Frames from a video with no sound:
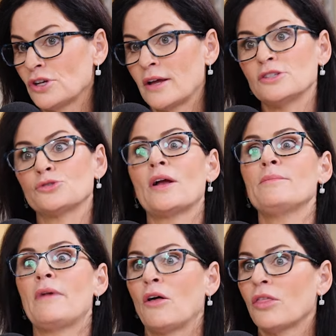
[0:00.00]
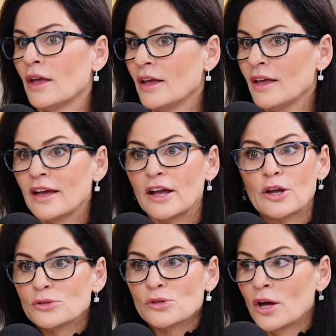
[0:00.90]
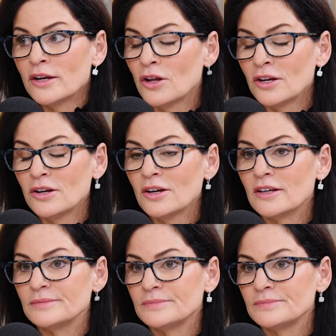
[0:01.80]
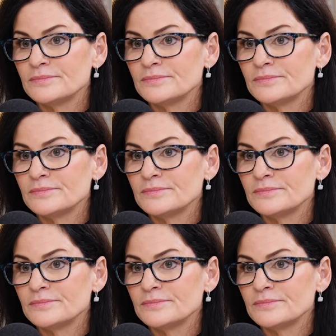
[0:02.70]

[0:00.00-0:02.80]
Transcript: vagina, dry mouth. It goes on and on and on.